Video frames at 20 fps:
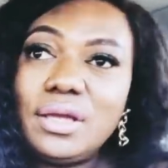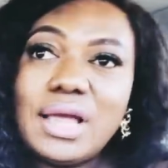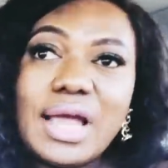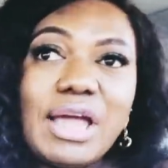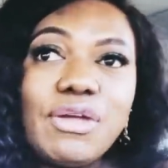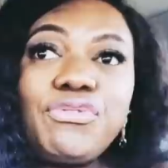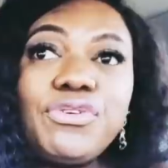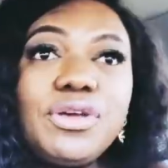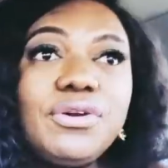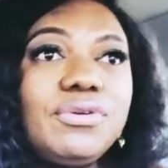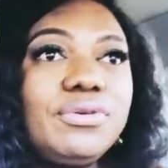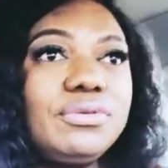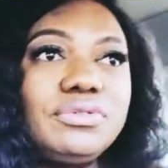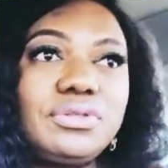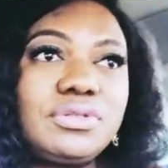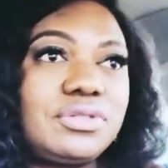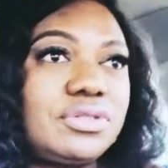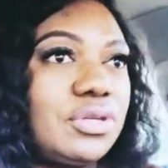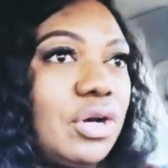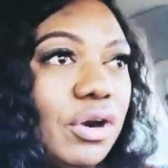I feel
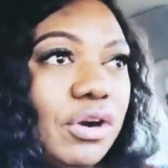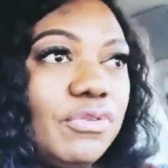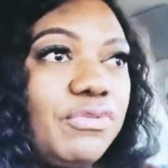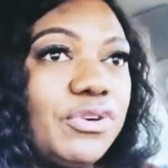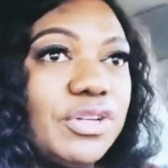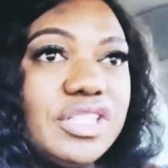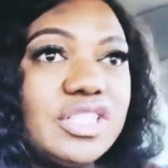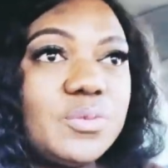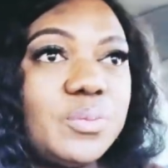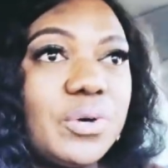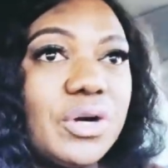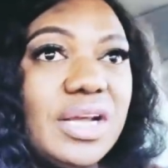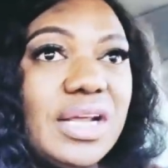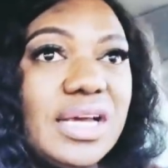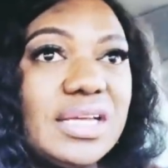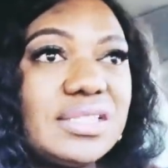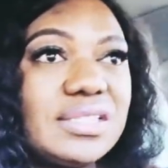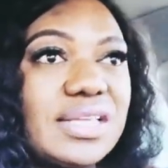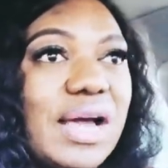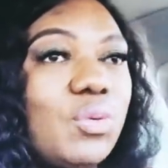sorry for these
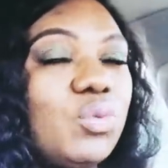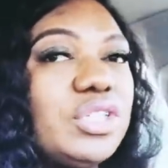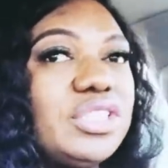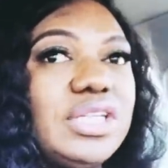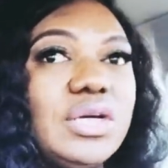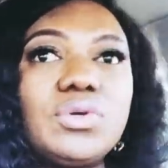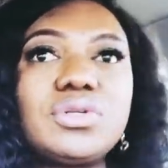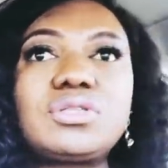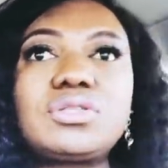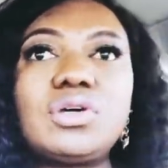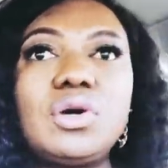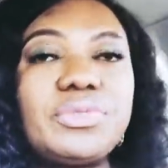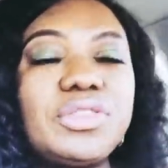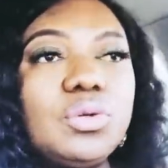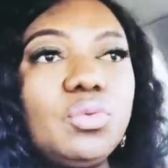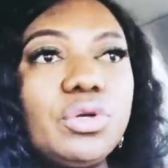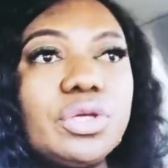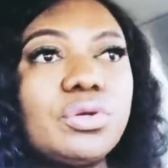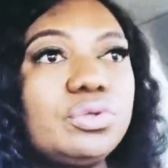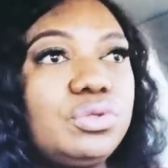brothers. I wish there was
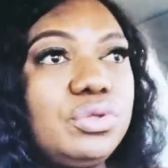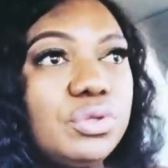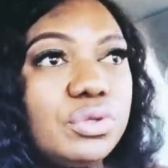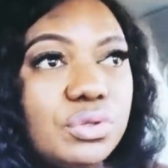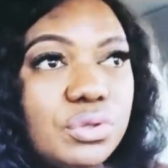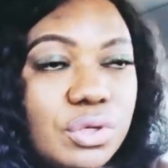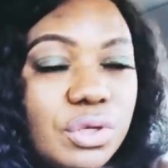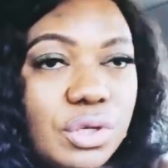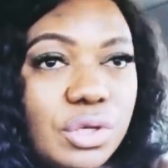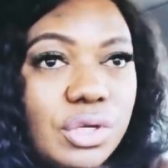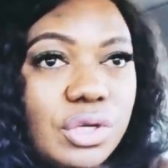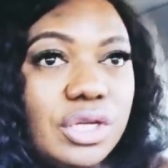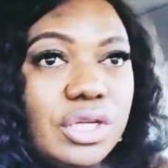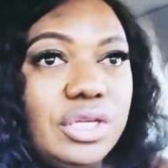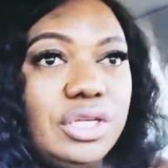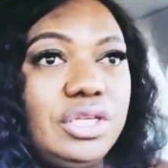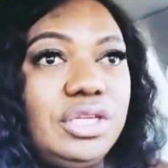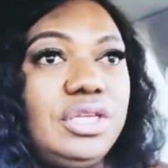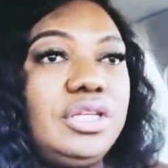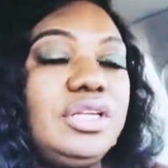something we could do.
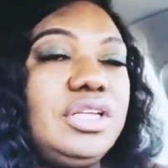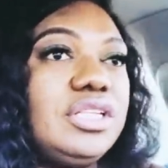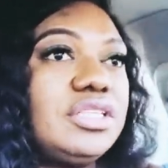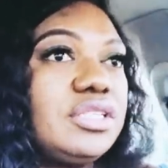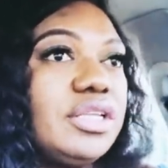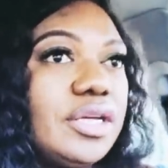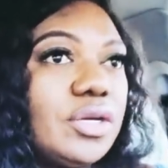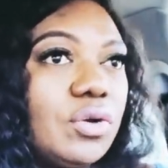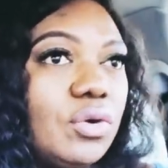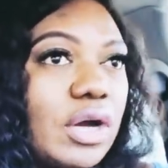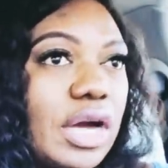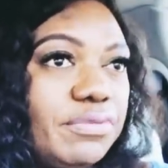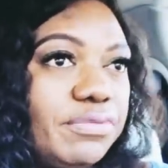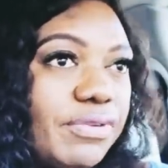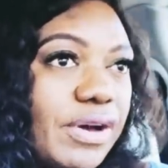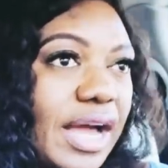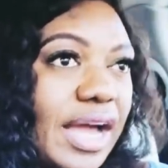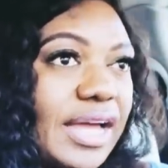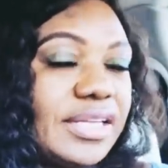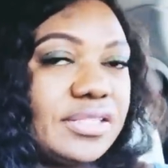He needs legal
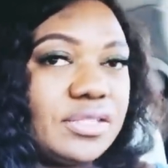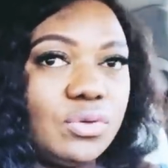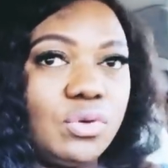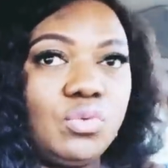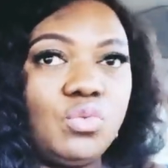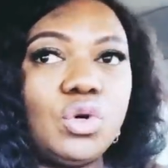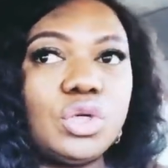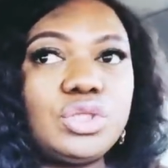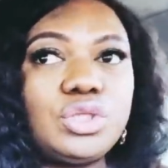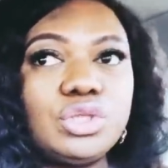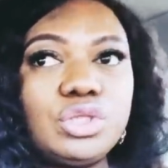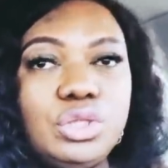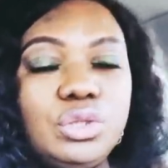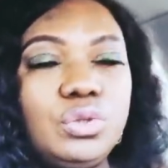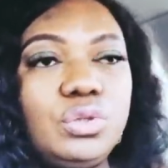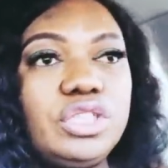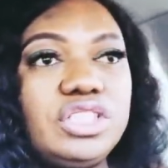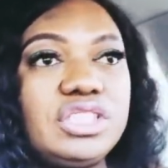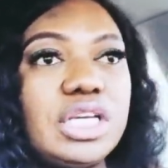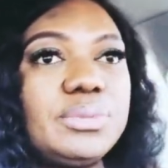advice on what to
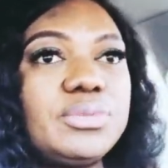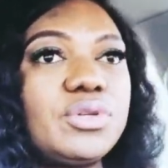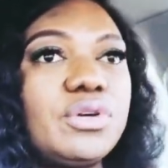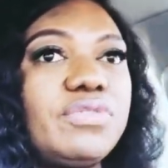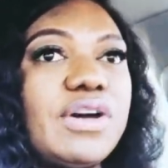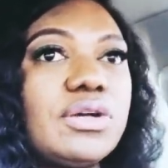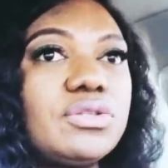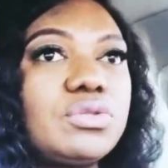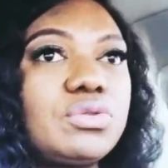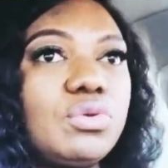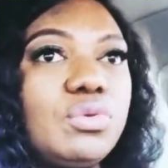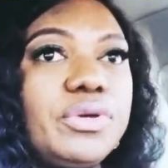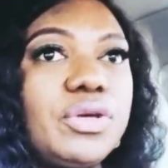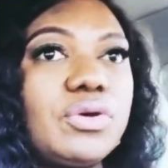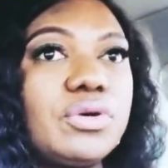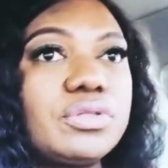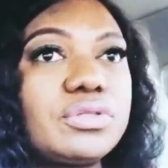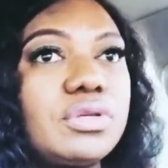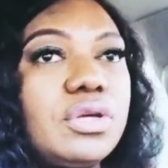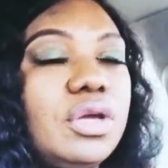do in terms of how to,
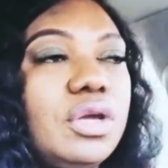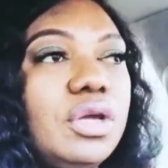because